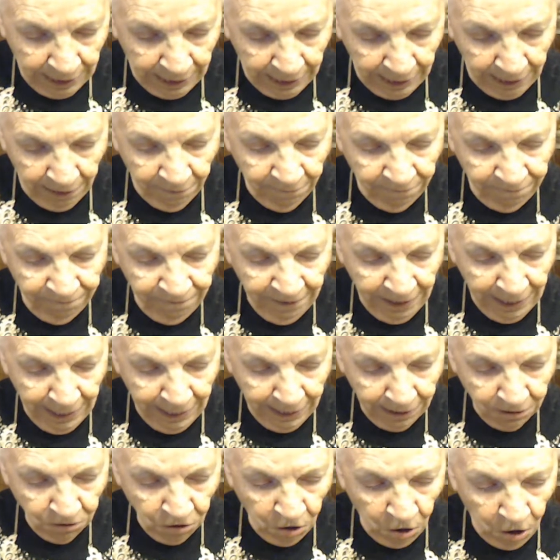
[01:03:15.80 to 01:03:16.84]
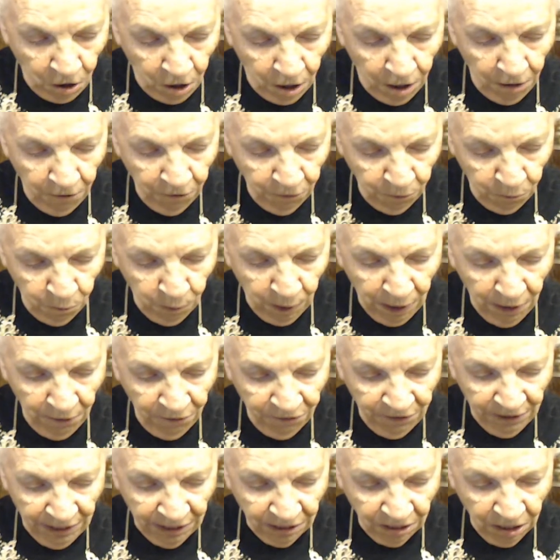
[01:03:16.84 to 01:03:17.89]
In fact, all the wealth
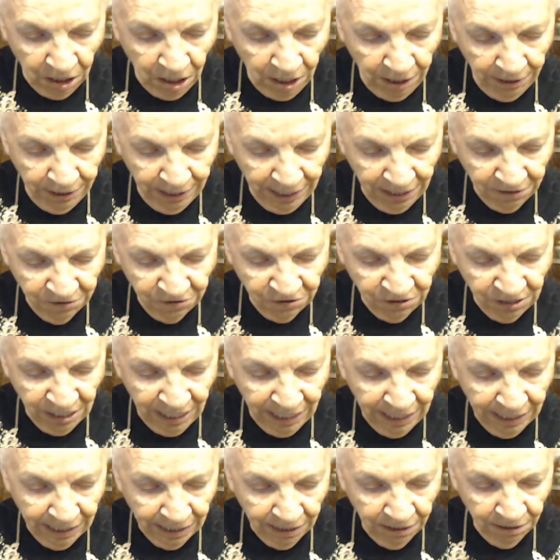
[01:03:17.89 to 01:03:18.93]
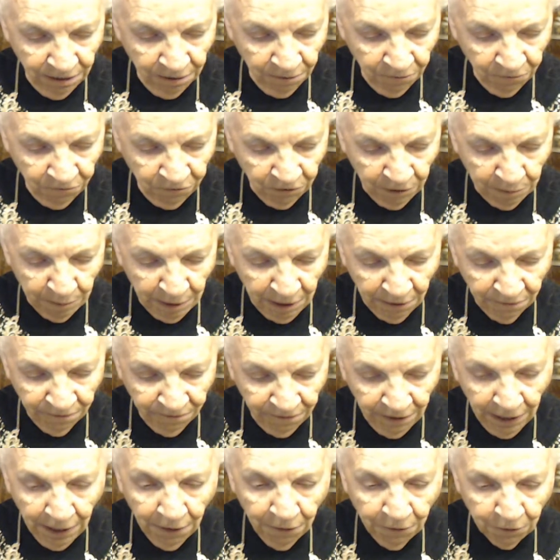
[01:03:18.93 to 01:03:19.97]
that God has taken from our
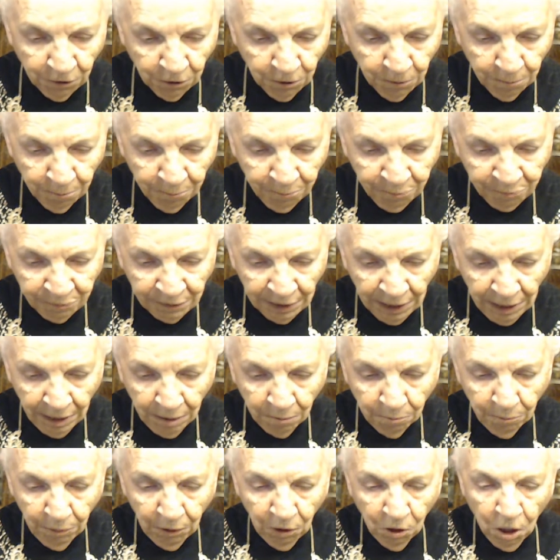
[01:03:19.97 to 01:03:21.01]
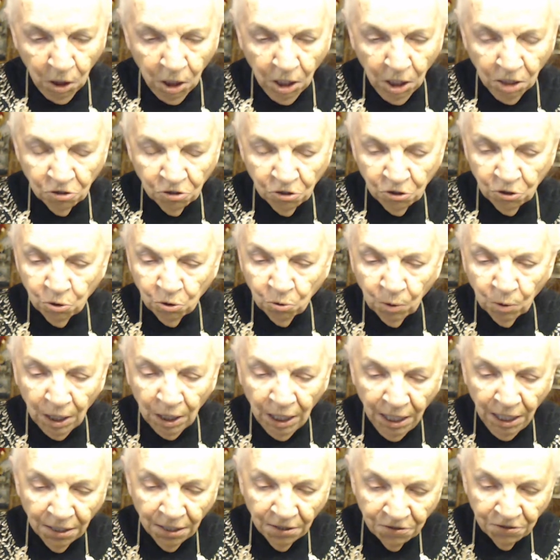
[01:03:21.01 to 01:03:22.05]
father belongs to
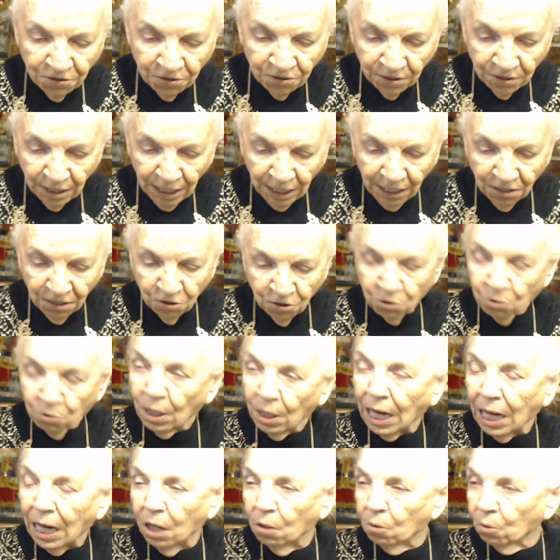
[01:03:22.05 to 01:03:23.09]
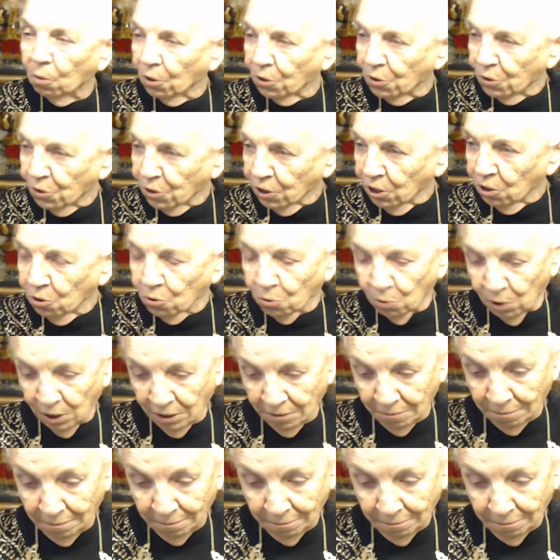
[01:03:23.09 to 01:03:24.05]
us and to our children.